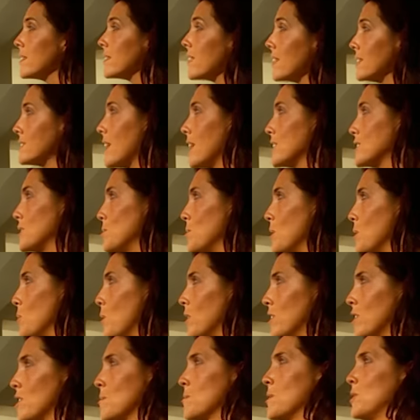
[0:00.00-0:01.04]
This has to be
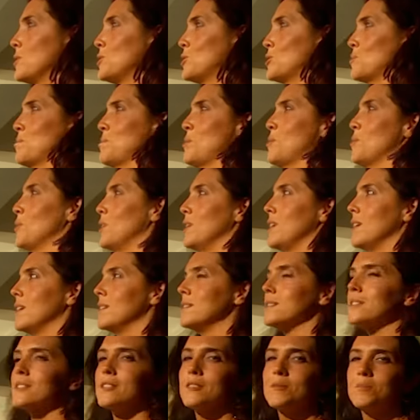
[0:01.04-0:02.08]
one of the most
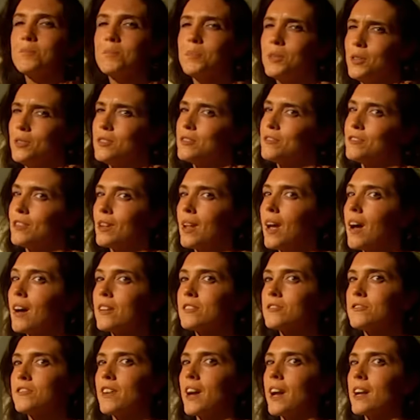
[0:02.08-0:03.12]
poignant and beautiful
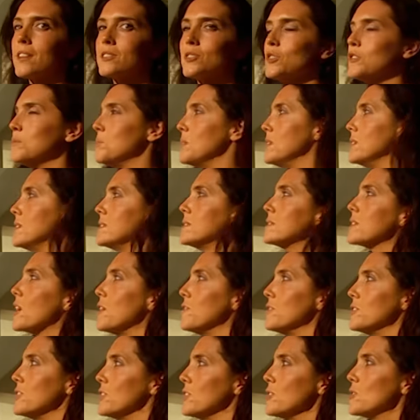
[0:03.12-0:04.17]
artefacts to have been
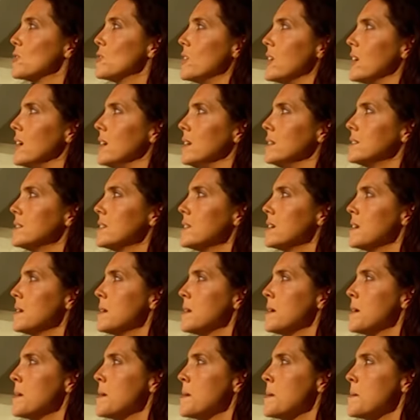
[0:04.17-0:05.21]
discovered in Crete.
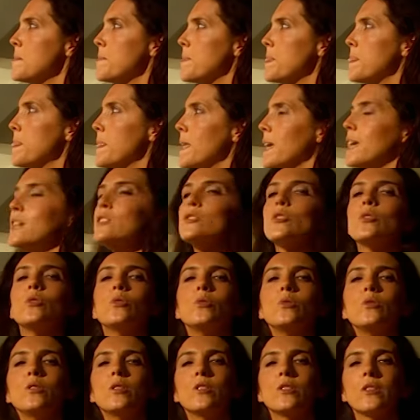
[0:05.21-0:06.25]
He's
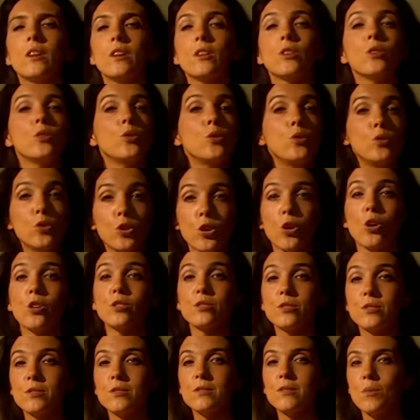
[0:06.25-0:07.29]
called a
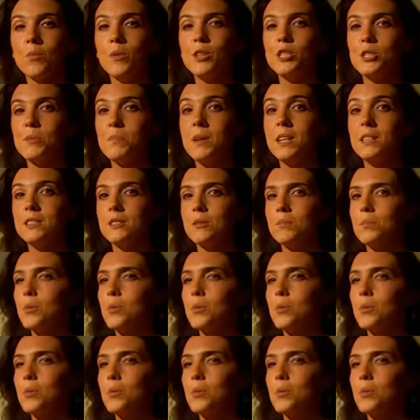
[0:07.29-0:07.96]
kouros, which means a